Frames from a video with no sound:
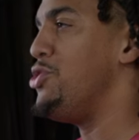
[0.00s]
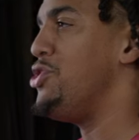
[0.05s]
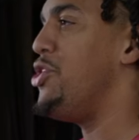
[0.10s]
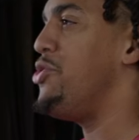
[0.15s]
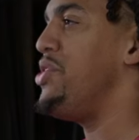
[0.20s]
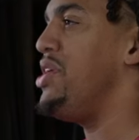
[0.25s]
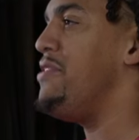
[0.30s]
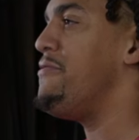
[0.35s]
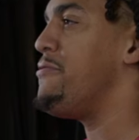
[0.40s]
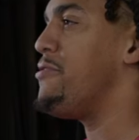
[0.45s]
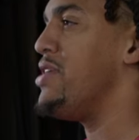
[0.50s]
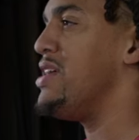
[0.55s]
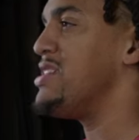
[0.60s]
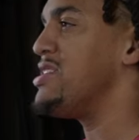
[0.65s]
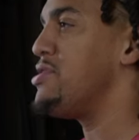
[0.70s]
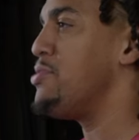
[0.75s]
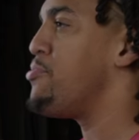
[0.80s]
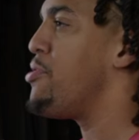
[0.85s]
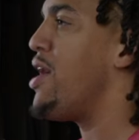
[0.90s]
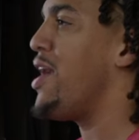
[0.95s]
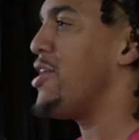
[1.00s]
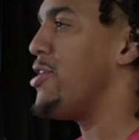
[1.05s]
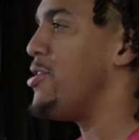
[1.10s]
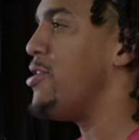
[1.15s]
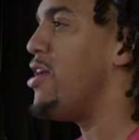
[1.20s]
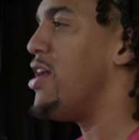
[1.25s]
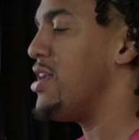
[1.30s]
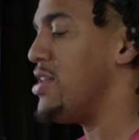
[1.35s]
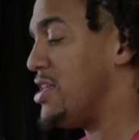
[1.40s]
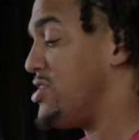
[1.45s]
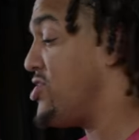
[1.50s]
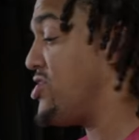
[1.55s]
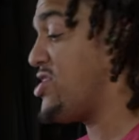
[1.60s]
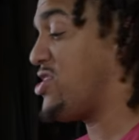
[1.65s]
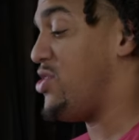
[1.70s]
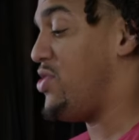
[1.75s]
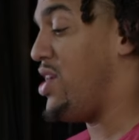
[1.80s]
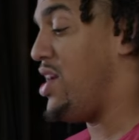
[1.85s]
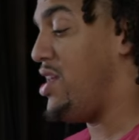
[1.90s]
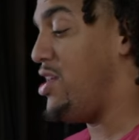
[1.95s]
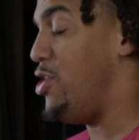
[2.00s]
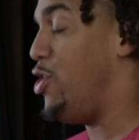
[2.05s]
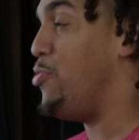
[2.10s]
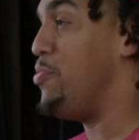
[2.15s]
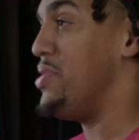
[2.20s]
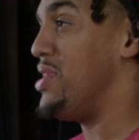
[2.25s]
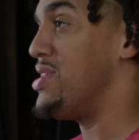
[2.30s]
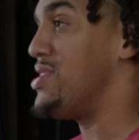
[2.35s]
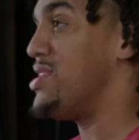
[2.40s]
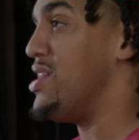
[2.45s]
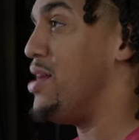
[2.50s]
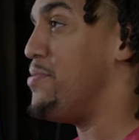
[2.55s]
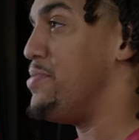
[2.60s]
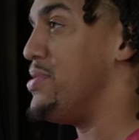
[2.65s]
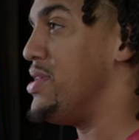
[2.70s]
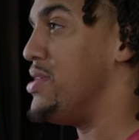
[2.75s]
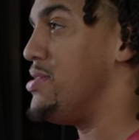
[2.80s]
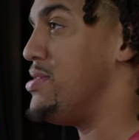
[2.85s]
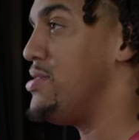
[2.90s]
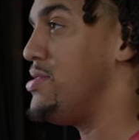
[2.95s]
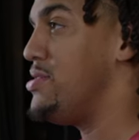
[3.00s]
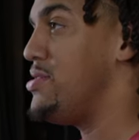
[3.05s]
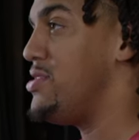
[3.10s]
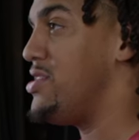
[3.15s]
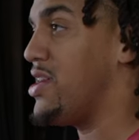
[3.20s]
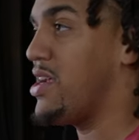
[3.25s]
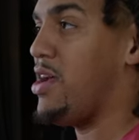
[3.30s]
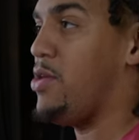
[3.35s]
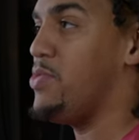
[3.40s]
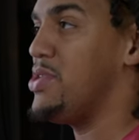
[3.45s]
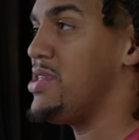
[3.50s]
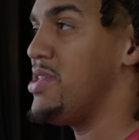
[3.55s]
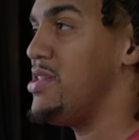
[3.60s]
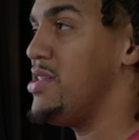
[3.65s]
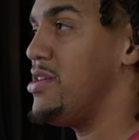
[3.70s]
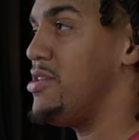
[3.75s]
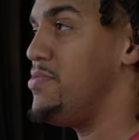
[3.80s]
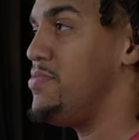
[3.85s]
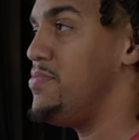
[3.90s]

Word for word: no need for us to prattle on. Let's just go ahead and open this up and check out what's in there.